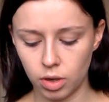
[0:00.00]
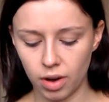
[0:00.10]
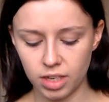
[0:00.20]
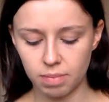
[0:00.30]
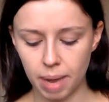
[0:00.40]
So
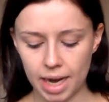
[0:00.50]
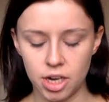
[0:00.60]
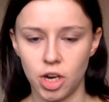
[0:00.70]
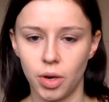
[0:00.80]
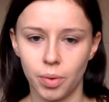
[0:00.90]
I just pick a
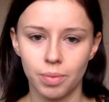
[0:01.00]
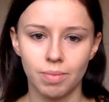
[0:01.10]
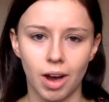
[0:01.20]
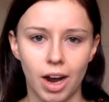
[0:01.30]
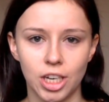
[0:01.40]
new
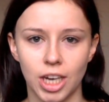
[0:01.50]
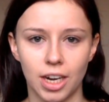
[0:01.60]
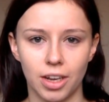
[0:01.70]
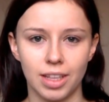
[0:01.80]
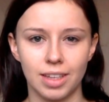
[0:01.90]

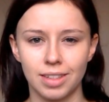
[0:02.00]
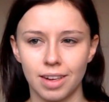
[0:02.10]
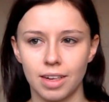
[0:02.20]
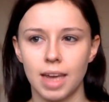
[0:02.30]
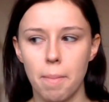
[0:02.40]
eyeshadow and that's
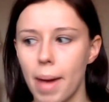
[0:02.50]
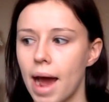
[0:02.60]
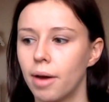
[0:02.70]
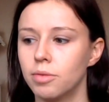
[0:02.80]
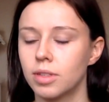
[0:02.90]
like
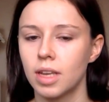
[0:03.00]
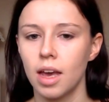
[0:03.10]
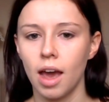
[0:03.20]
£10.